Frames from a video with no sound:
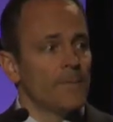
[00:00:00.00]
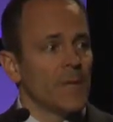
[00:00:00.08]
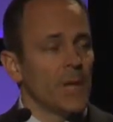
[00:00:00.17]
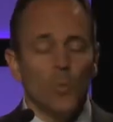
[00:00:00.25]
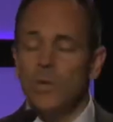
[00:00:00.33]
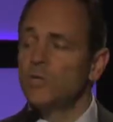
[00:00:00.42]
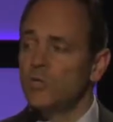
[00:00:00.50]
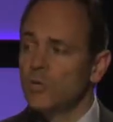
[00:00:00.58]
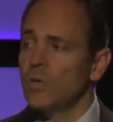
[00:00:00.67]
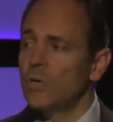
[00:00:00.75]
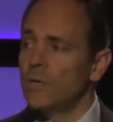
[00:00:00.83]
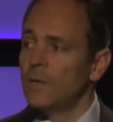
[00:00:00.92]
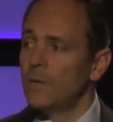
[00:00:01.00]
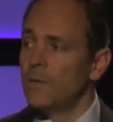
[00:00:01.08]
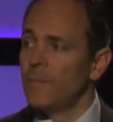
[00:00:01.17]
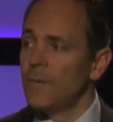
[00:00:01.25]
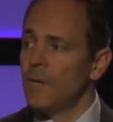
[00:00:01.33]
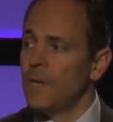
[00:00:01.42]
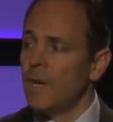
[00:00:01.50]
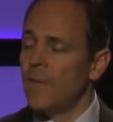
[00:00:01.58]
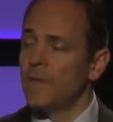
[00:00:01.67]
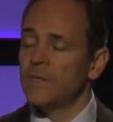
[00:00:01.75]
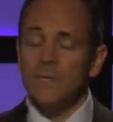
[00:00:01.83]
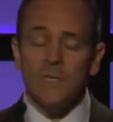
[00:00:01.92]
and we should. And
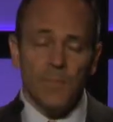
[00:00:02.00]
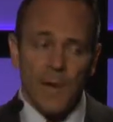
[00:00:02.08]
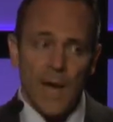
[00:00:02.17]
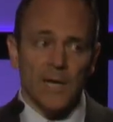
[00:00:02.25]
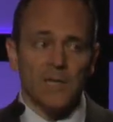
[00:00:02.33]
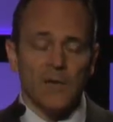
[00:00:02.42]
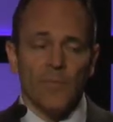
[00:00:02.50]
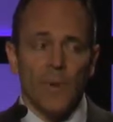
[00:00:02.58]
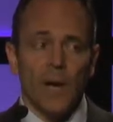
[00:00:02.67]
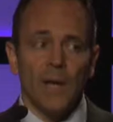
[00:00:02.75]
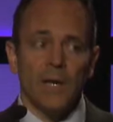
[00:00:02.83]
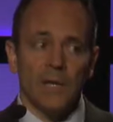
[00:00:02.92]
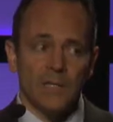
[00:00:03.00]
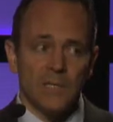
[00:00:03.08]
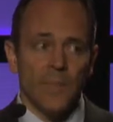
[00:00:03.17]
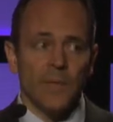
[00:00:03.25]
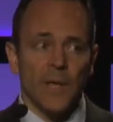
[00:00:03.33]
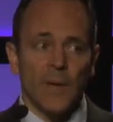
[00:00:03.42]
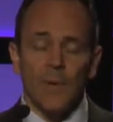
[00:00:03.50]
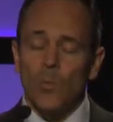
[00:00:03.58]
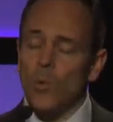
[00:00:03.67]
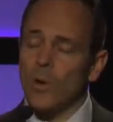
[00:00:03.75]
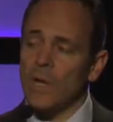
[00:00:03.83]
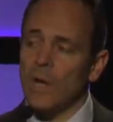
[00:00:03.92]
this is a passion of mine, and it's something I've been
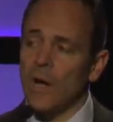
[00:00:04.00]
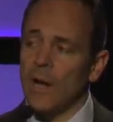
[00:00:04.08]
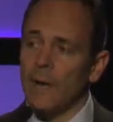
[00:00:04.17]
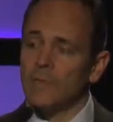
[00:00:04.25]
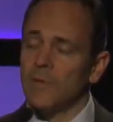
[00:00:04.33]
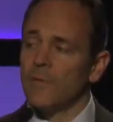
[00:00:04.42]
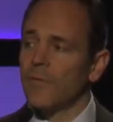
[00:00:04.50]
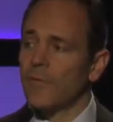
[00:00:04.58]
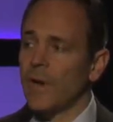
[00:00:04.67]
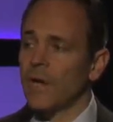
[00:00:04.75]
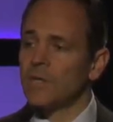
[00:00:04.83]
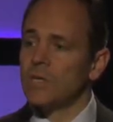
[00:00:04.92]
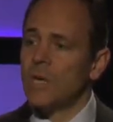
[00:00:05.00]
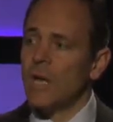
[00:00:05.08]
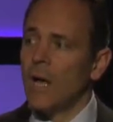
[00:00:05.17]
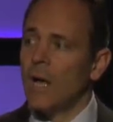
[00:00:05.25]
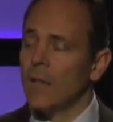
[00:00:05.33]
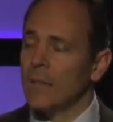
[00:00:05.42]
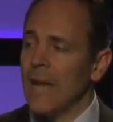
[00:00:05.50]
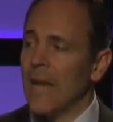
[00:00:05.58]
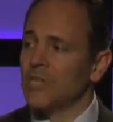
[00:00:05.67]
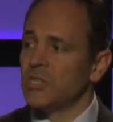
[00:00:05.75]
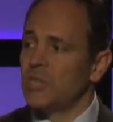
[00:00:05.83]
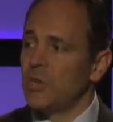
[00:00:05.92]
working on. I was in France
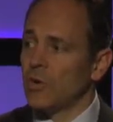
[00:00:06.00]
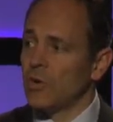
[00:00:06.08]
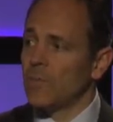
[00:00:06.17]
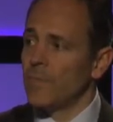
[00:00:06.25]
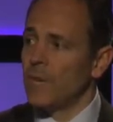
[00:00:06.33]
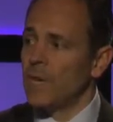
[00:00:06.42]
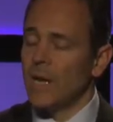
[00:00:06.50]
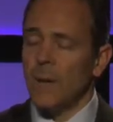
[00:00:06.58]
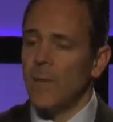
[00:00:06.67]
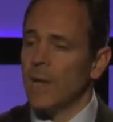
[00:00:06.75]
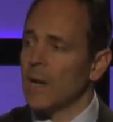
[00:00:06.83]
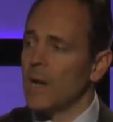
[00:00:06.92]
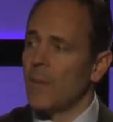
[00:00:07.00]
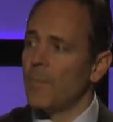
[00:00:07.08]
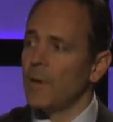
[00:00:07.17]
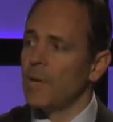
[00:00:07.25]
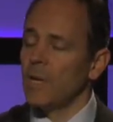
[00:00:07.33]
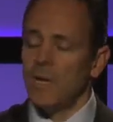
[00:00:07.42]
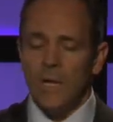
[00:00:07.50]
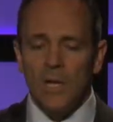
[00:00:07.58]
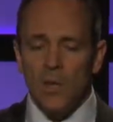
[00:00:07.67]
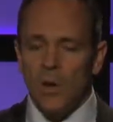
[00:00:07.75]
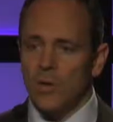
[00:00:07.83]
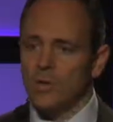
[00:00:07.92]
last year, and I met a company, and
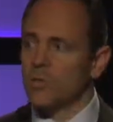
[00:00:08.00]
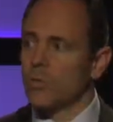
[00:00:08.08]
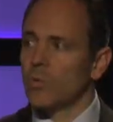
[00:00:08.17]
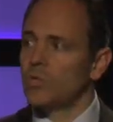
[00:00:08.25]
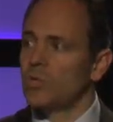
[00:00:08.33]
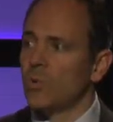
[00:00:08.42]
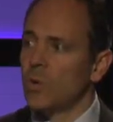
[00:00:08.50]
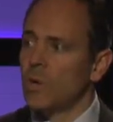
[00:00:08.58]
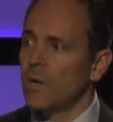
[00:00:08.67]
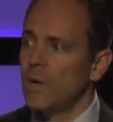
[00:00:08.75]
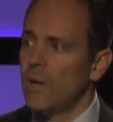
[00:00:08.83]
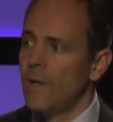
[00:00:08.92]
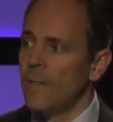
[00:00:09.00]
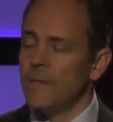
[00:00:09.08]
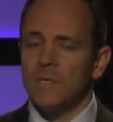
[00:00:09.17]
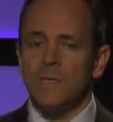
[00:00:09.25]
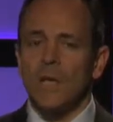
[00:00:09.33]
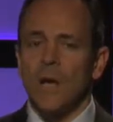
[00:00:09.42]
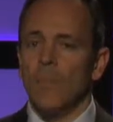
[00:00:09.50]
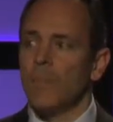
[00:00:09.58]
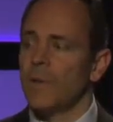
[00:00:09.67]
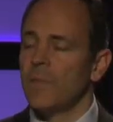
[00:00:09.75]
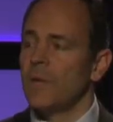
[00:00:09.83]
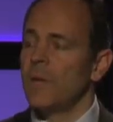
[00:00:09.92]
long story short, this is a
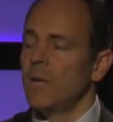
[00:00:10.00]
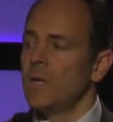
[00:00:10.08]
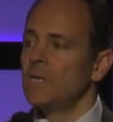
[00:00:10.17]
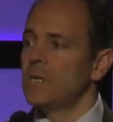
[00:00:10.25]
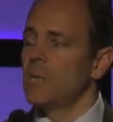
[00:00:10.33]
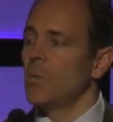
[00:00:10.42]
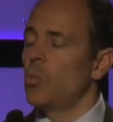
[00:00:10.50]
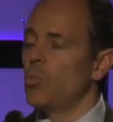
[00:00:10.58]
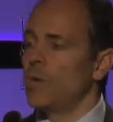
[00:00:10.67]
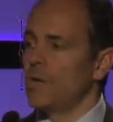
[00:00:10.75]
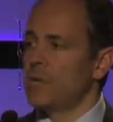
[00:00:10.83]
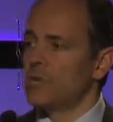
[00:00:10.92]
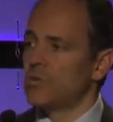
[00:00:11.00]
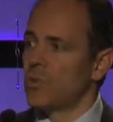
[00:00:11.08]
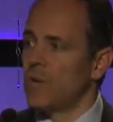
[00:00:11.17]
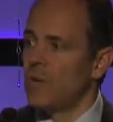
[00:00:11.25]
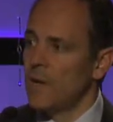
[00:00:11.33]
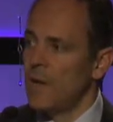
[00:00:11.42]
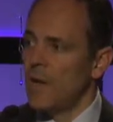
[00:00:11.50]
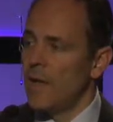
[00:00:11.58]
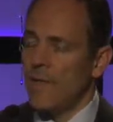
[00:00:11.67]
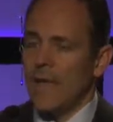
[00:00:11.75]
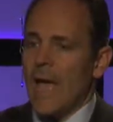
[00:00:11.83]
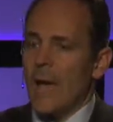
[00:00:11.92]
company that is in the wood industry, and
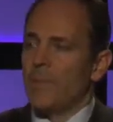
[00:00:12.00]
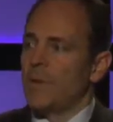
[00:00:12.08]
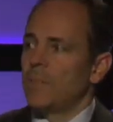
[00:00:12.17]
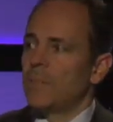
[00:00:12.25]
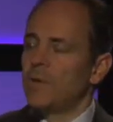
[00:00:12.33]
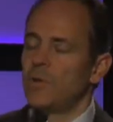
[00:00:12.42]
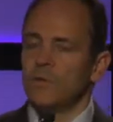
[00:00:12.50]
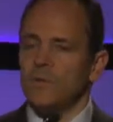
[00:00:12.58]
they happen to produce